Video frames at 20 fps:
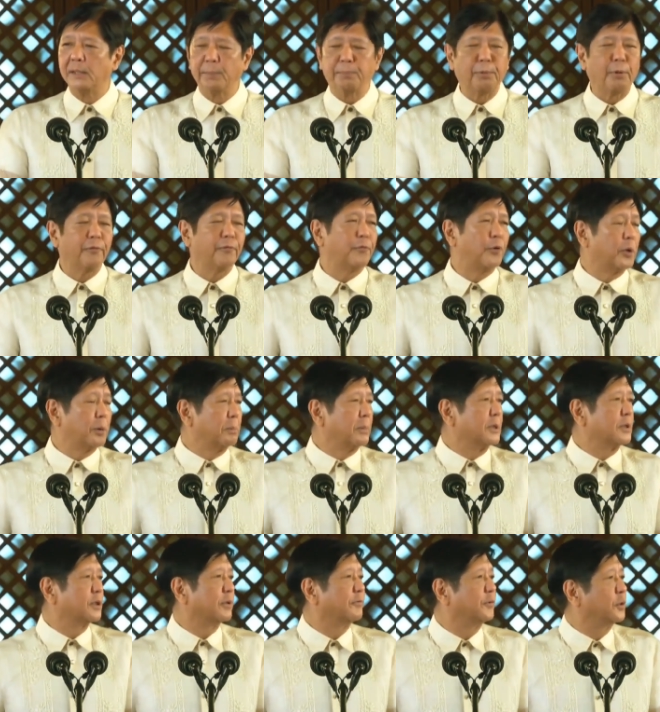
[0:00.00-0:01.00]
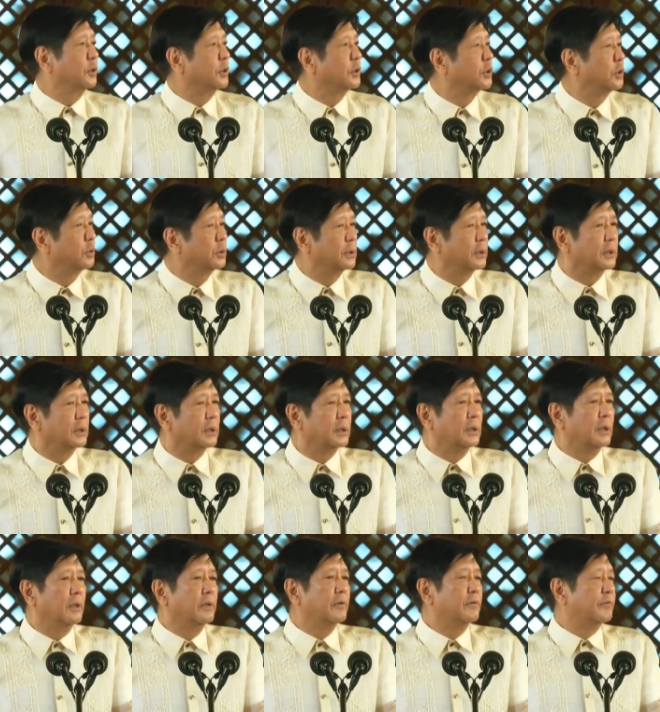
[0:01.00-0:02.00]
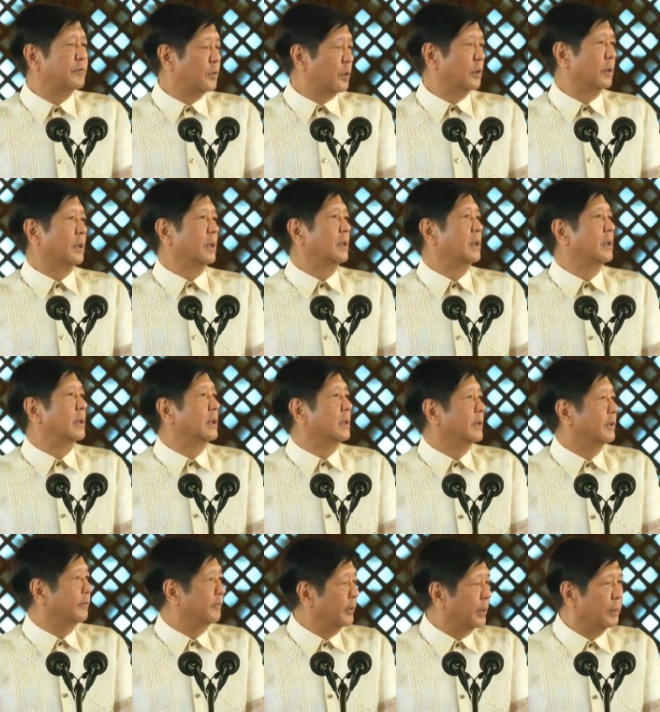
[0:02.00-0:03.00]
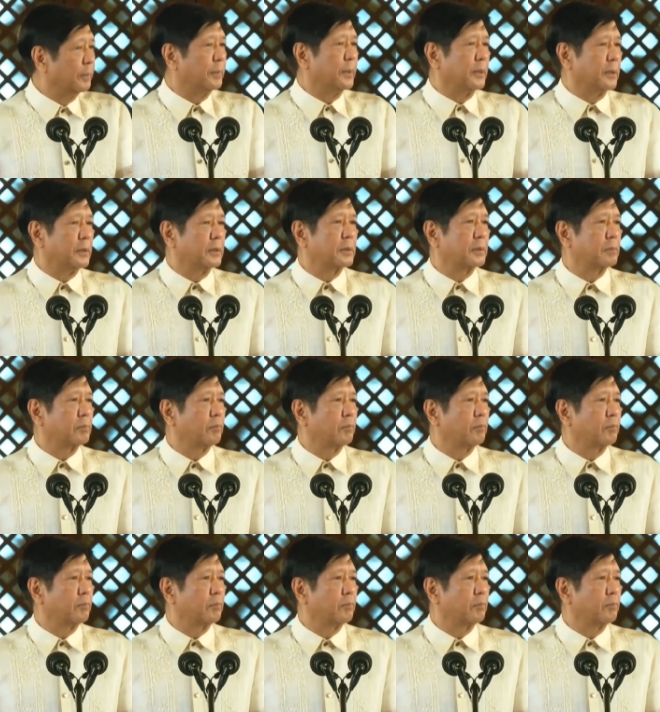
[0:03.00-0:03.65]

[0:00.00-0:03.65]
performance of your duty for the Philippines.